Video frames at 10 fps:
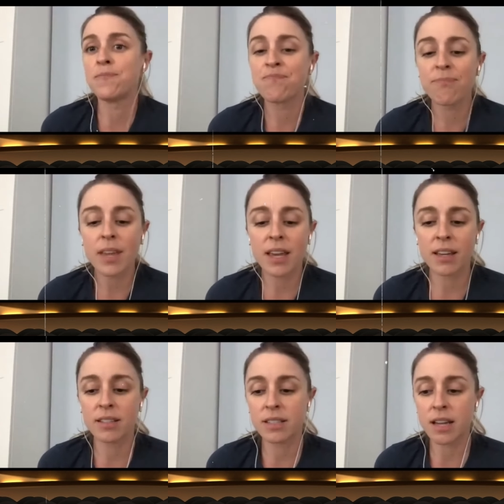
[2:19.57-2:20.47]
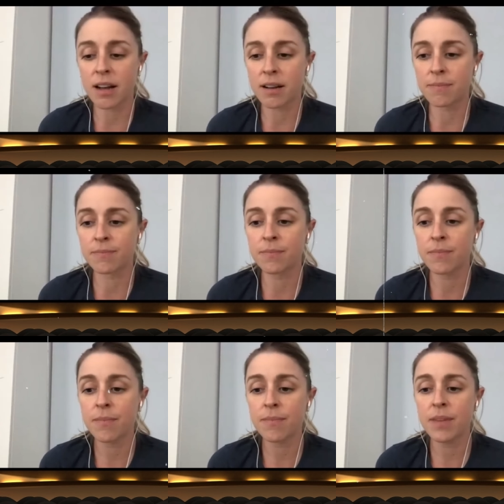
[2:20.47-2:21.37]
And um,
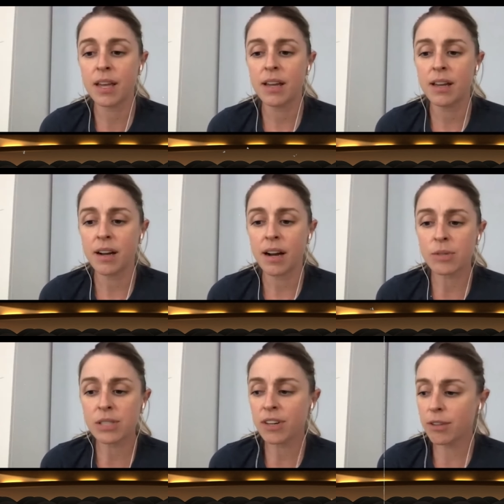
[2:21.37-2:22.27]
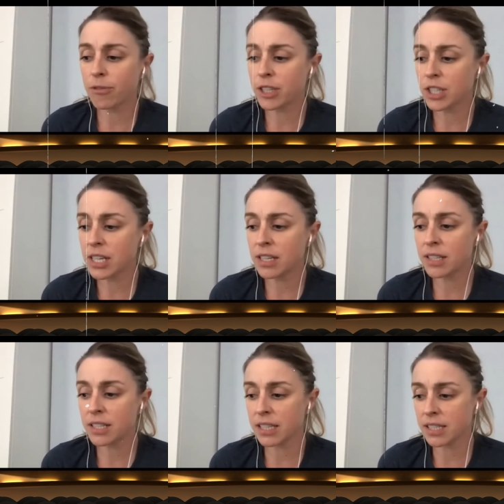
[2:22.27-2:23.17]
I was very fortunate in the
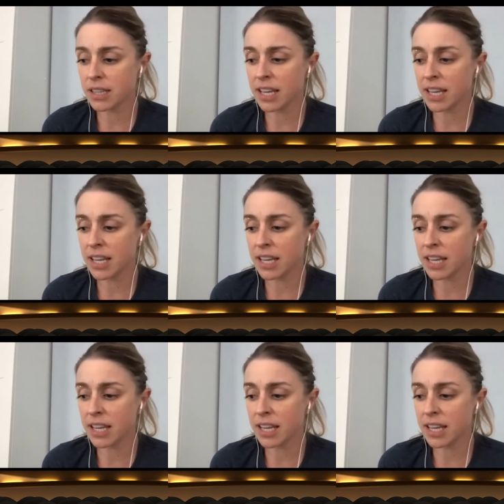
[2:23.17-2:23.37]
sense that they